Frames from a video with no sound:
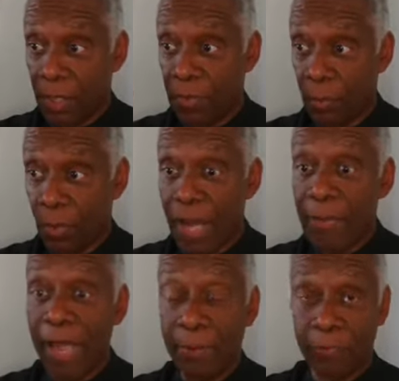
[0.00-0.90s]
the rod
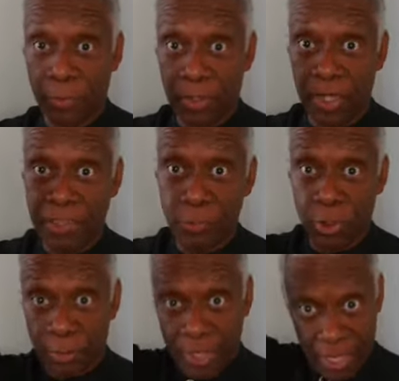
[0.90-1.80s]
back before the testimony
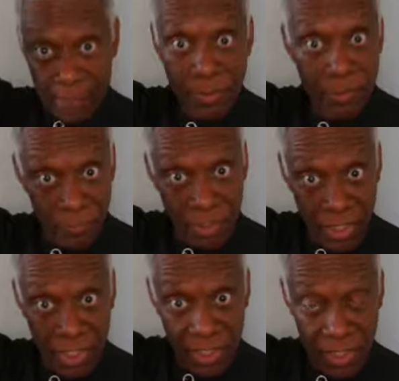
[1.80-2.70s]
to be kept
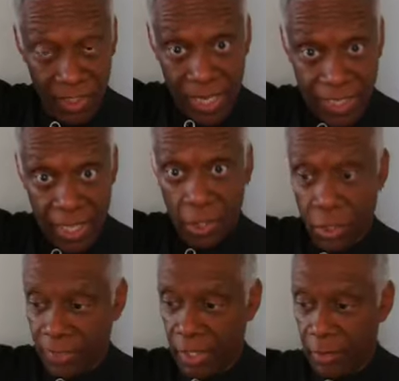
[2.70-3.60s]
inside that
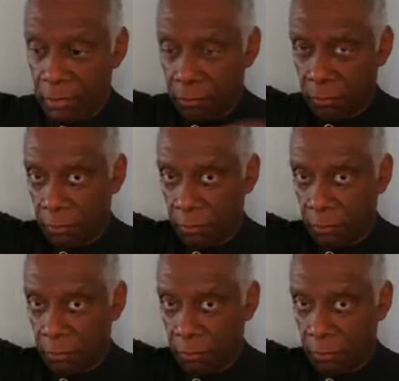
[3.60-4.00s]
ark, that little